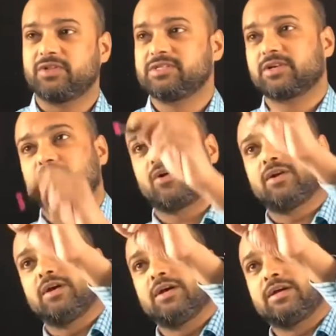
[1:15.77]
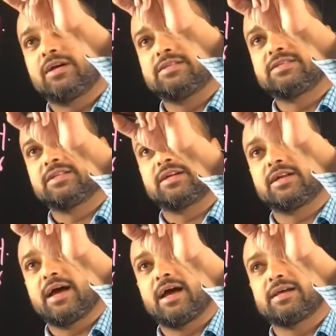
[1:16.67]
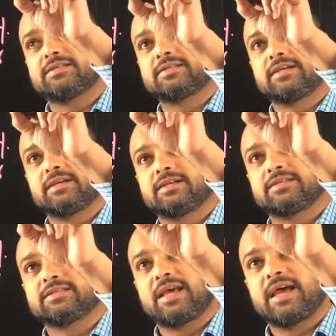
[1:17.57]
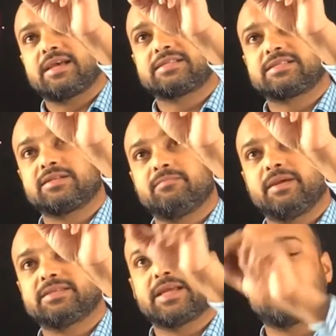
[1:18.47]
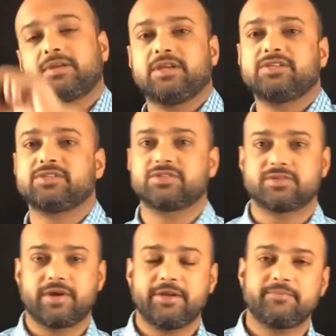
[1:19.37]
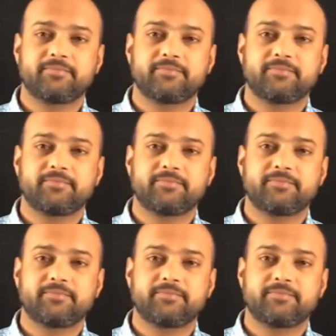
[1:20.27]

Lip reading: These are all considered as SaaS-based applications, right?